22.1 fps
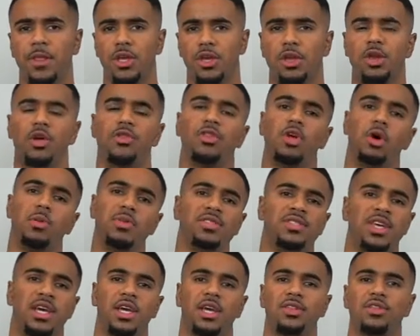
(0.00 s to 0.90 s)
you know they'll be
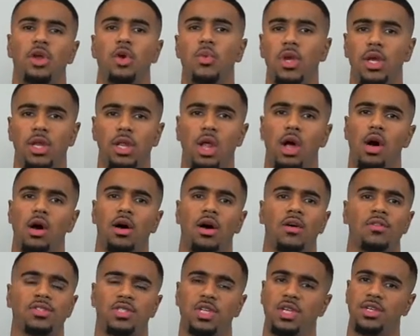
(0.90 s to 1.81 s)
taking their week long.
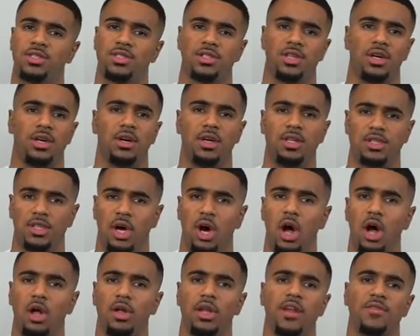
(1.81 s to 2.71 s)
Obviously, it's a it's a
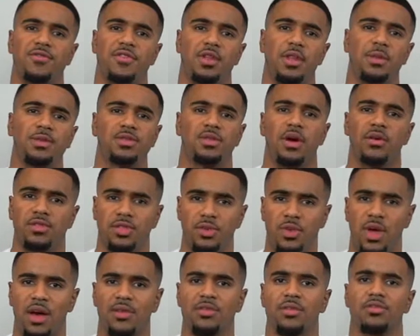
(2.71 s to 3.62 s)
holiday for them, so obviously
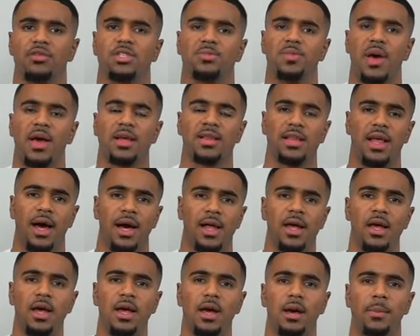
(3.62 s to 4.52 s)
we have to respect
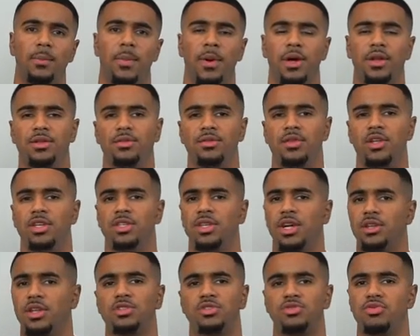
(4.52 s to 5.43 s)
that. But there's
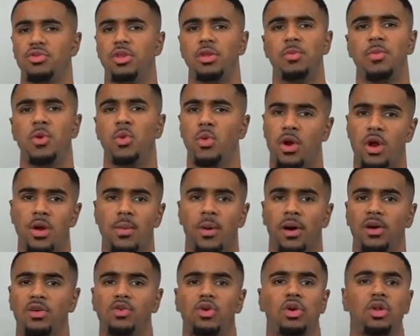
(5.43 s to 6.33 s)
nothing to really be worried
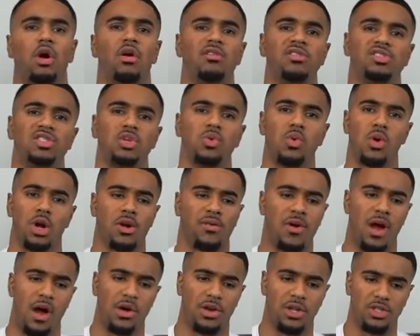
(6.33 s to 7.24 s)
about. You can obviously work
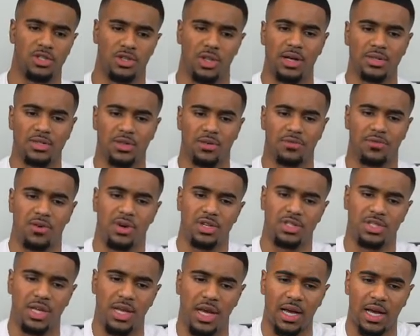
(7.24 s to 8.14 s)
around it. So that was the
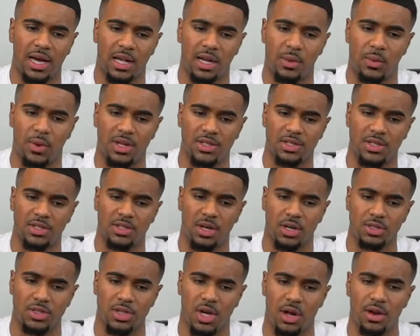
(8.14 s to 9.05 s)
first thing I kind of wanted to
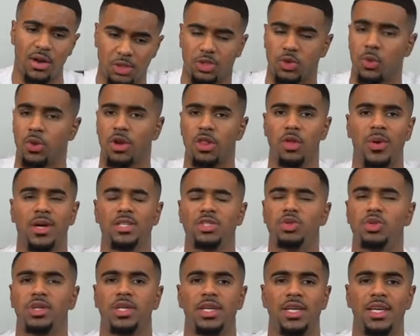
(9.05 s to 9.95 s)
touch on. So one of the
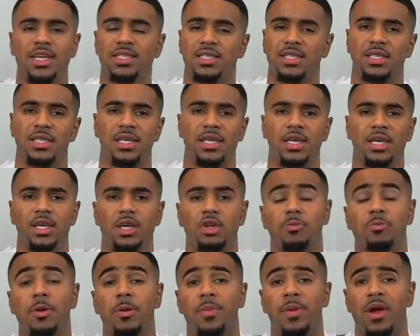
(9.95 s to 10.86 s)
ways you can easily you
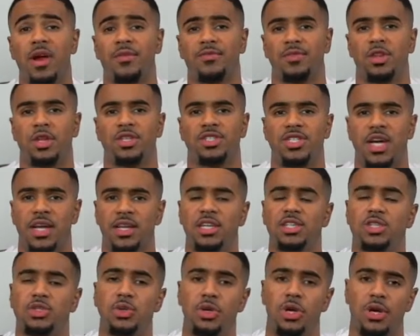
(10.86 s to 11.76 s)
know prepare for the
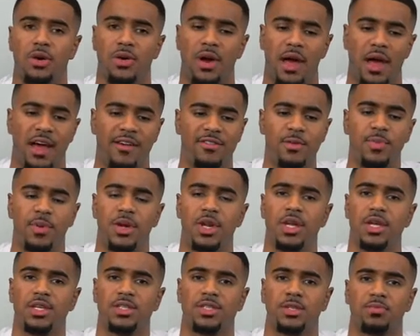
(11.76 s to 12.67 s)
Chinese New Year, right?
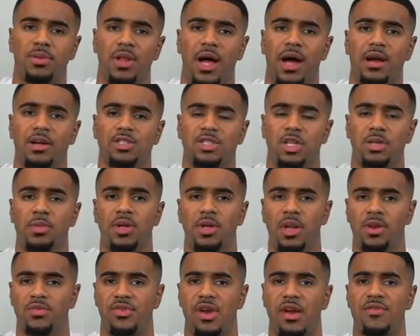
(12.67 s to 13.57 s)
Everybody's supplier is going to be
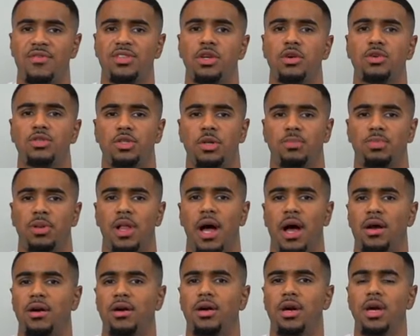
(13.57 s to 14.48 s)
different. Every single
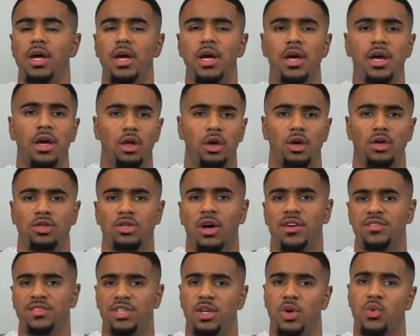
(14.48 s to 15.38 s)
supplier you know is
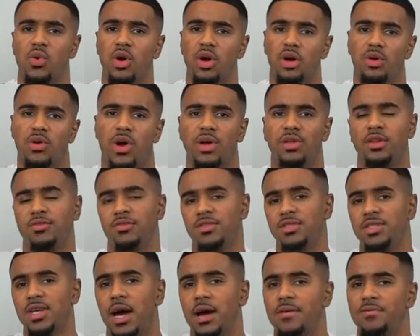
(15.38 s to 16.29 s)
obviously going to work around a
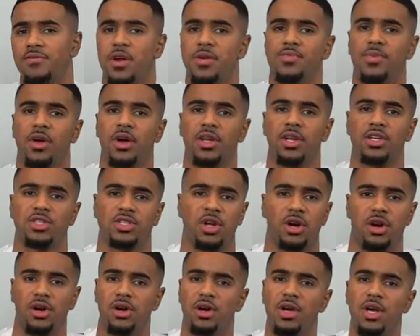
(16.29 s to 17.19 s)
different time frame. They're going to
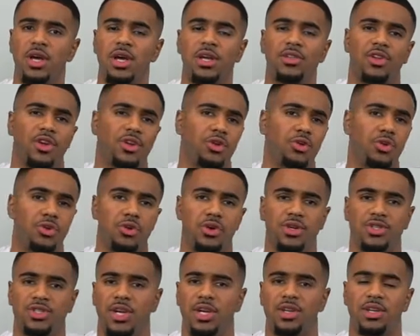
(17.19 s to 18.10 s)
start their New
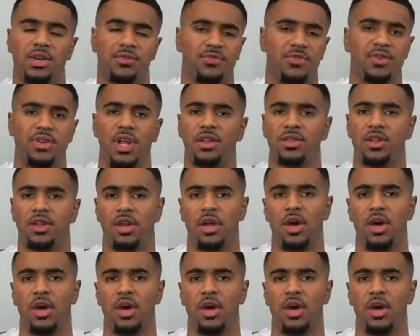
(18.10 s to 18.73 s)
Year's at a different date than